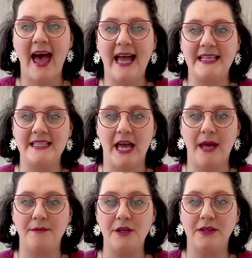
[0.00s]
and
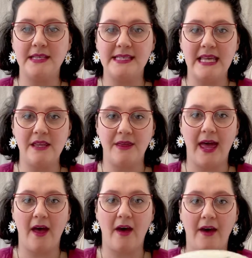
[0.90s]
you can see
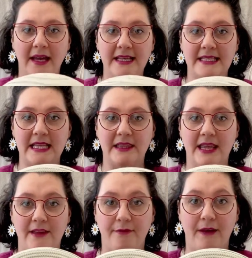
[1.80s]
that I did
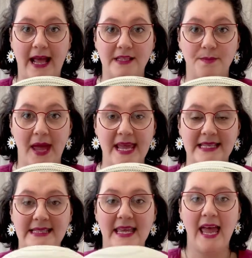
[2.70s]
the flat
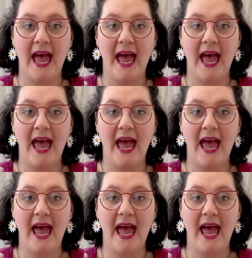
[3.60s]
base